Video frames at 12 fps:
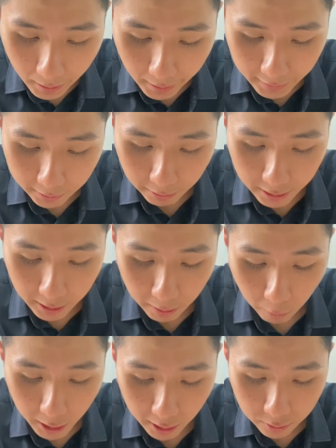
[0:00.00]
It's greater than
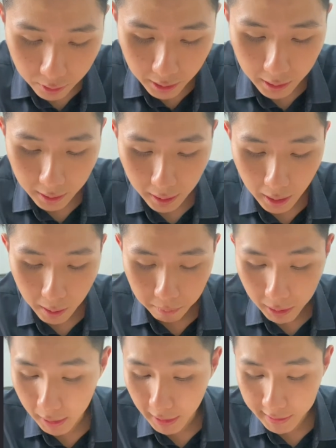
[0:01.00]
100,
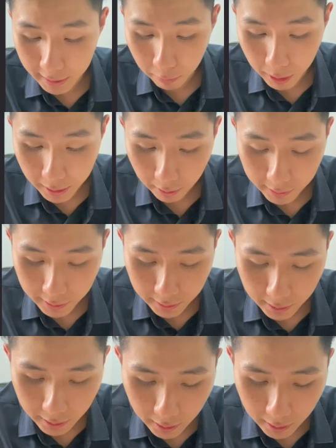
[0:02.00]
but less than 1,000.